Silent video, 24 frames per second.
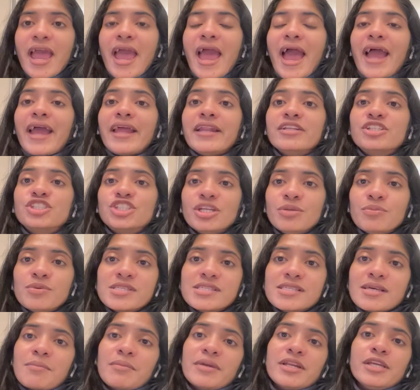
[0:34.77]
and she was
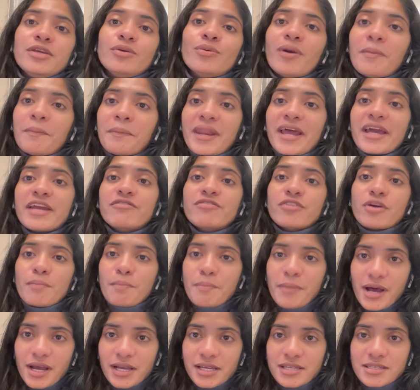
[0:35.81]
somebody who applied from
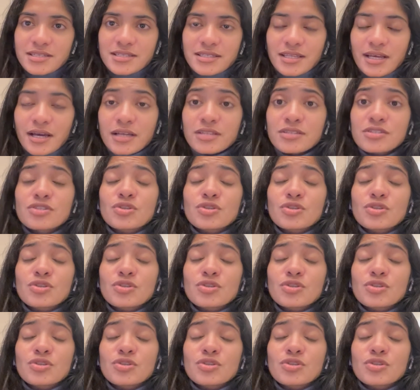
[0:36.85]
Pakistan.